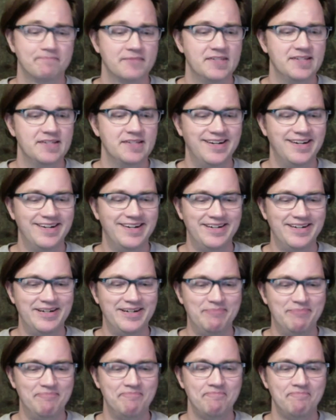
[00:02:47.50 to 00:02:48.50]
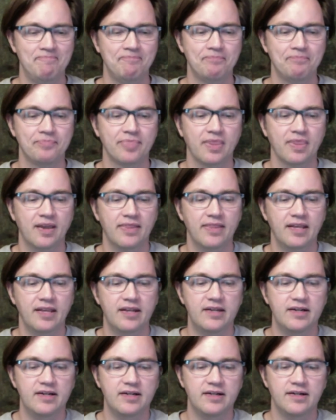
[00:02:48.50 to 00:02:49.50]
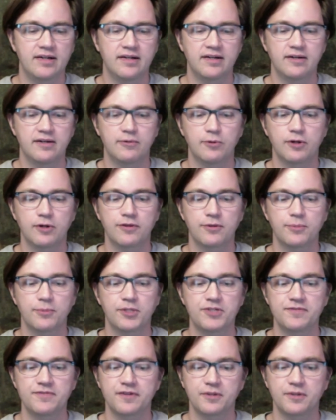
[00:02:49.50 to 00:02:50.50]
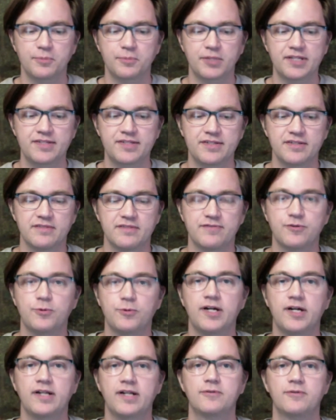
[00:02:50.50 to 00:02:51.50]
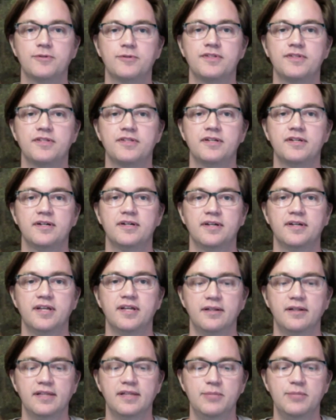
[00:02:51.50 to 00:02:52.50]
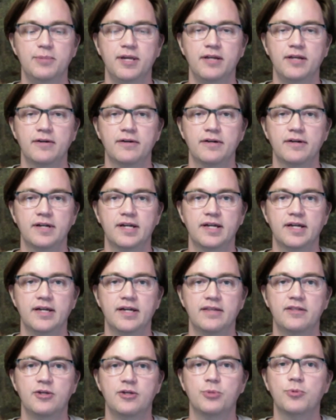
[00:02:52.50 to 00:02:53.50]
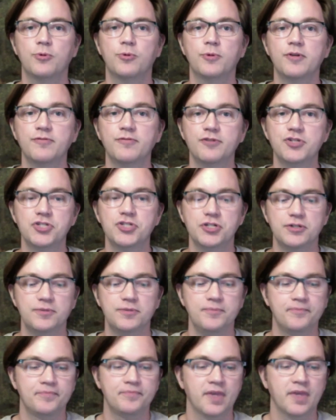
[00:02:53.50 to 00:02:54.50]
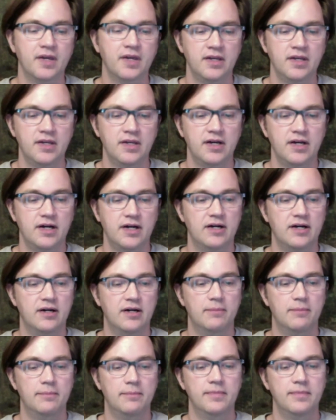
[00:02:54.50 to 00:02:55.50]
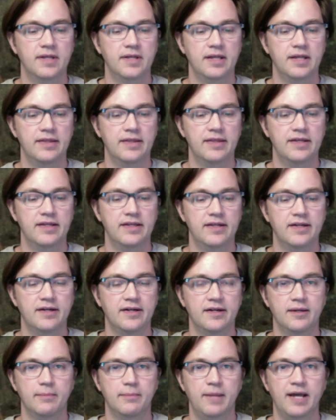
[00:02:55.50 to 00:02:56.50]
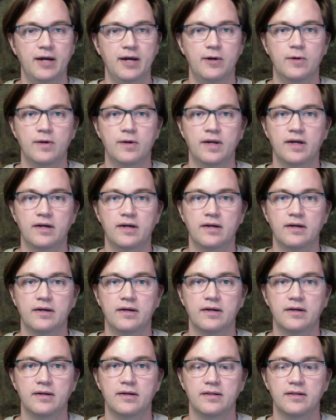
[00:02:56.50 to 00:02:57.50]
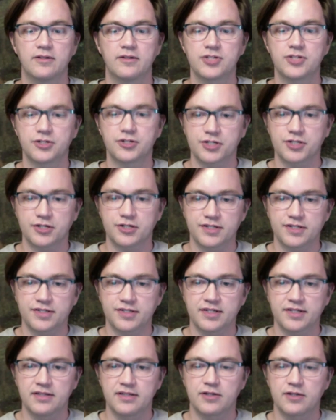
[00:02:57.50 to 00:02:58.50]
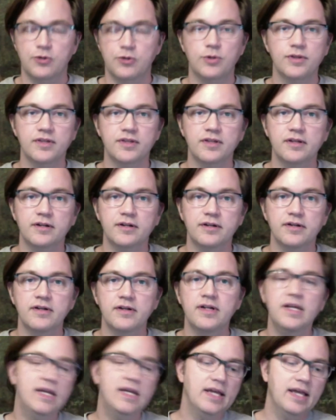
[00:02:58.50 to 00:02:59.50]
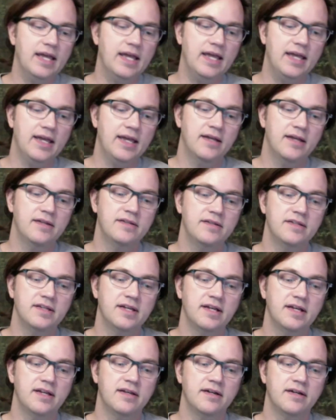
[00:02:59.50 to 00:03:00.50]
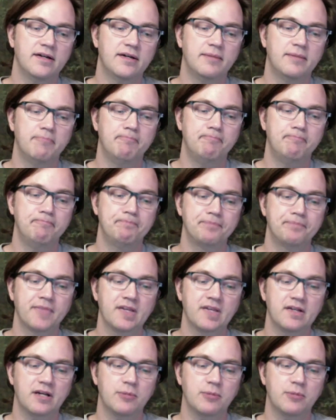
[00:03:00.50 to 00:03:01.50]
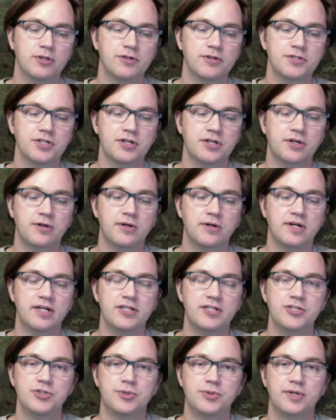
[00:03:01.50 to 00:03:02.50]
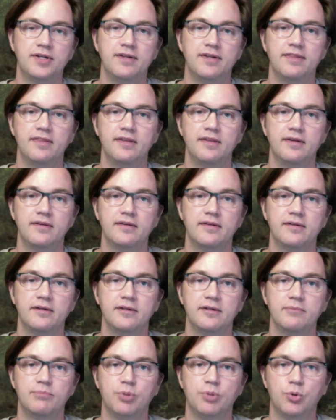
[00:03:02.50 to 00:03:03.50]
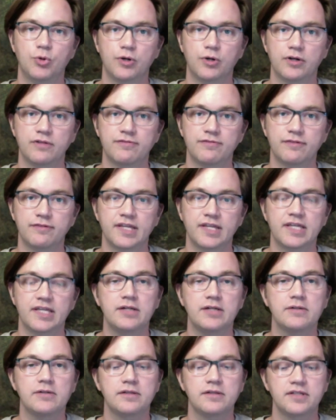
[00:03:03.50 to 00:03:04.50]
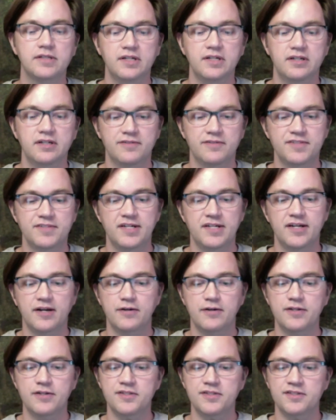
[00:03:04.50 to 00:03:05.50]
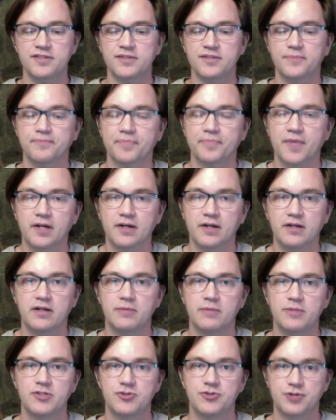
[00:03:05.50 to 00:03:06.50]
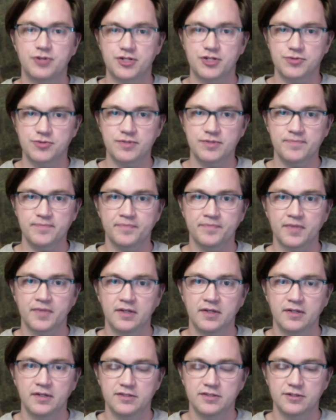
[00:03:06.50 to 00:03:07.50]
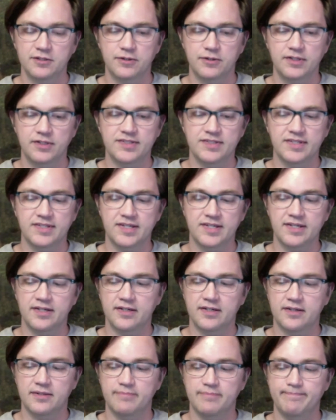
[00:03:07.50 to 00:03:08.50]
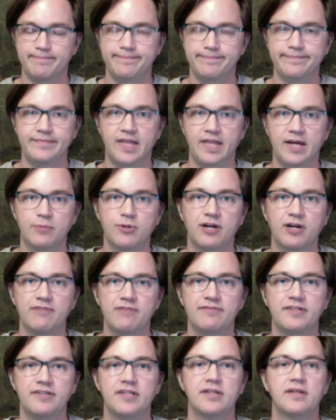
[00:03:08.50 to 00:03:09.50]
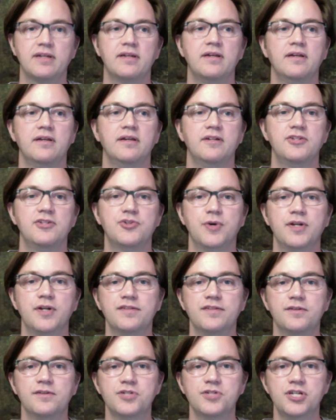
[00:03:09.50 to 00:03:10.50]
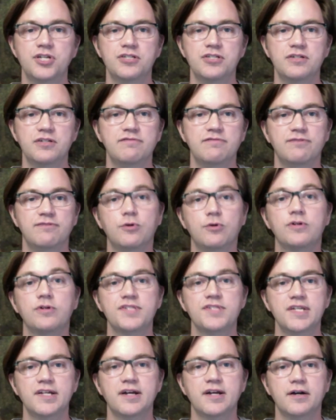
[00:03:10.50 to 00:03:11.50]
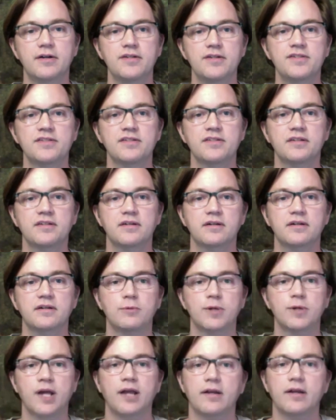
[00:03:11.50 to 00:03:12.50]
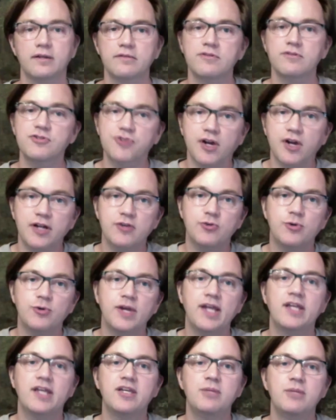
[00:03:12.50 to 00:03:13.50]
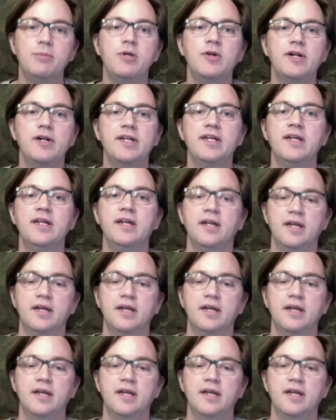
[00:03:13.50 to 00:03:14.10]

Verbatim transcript: Um, then uh, worked through a bunch of other places for a while. I was the uh, head lead painter at the Oprah Winfrey Show, um, and then I'm um, now charge artist at the Court Theater, and at um, a couple ago, I joined the board for the Guild of Scenic Artists. Uh, I'm the treasurer. So it's a uh, nonprofit trade association for scenic artists. Uh, we kind of try to create community.